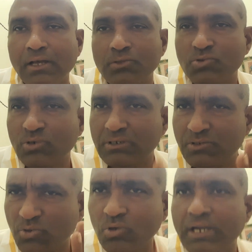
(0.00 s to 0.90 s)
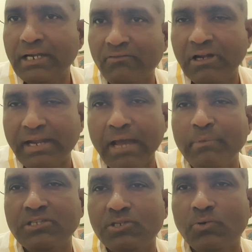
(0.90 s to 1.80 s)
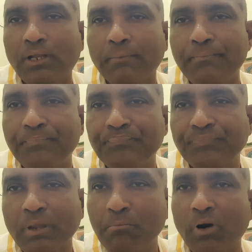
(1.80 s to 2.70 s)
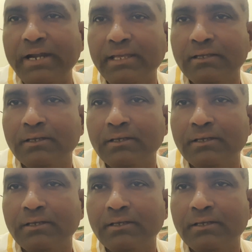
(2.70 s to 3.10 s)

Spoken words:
so surely it will damage your body.